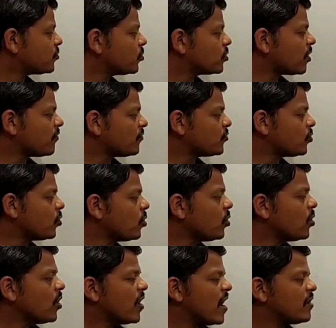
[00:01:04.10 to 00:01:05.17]
root of
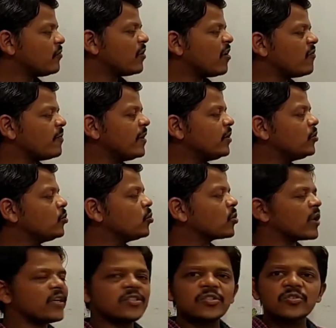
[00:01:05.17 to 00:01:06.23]
2, it would have been 2
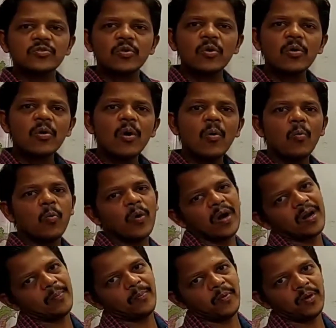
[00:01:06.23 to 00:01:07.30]
raised to 1
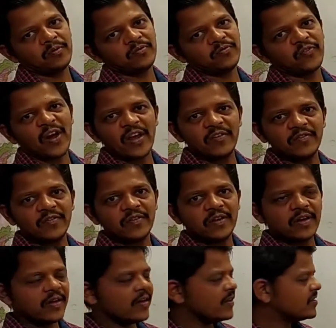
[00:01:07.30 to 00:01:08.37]
upon 5.
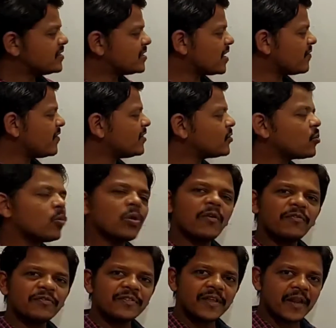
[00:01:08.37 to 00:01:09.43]
Seventh root
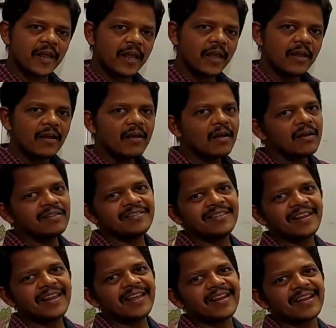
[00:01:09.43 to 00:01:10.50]
of 3,
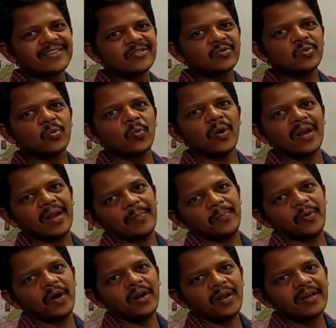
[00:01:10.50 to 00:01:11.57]
3 raised to 1
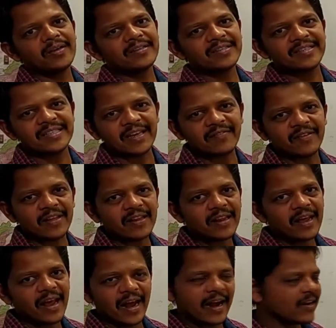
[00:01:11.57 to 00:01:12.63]
upon
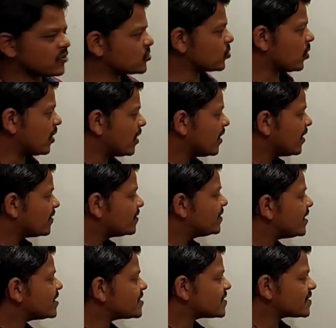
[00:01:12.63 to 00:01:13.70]
7, and so on.
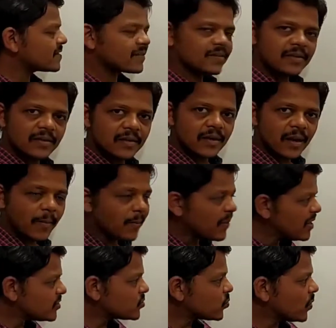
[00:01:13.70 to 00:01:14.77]
This
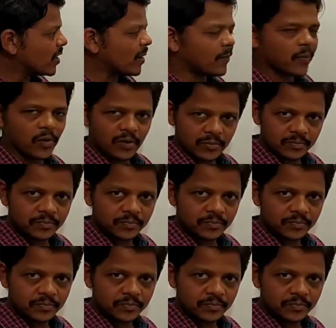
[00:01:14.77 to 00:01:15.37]
means 1 upon.